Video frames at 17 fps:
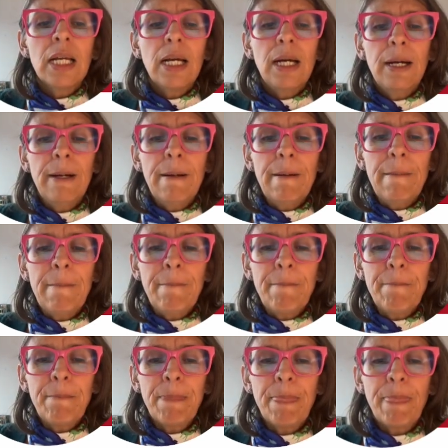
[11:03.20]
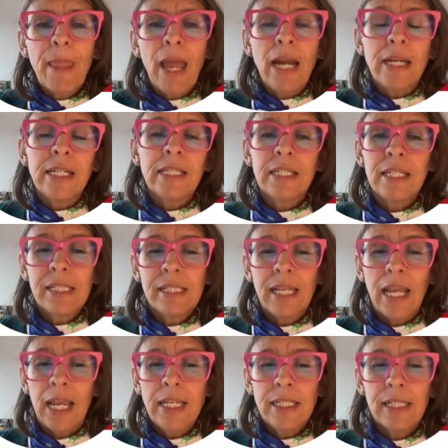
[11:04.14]
And in this
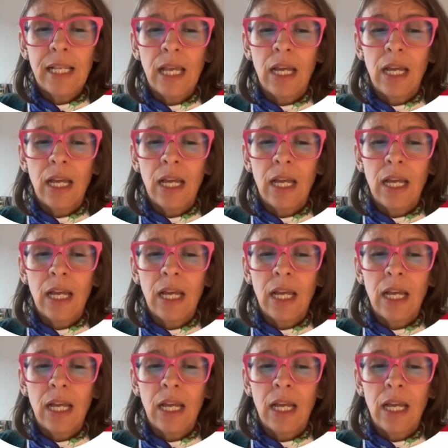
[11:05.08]
case,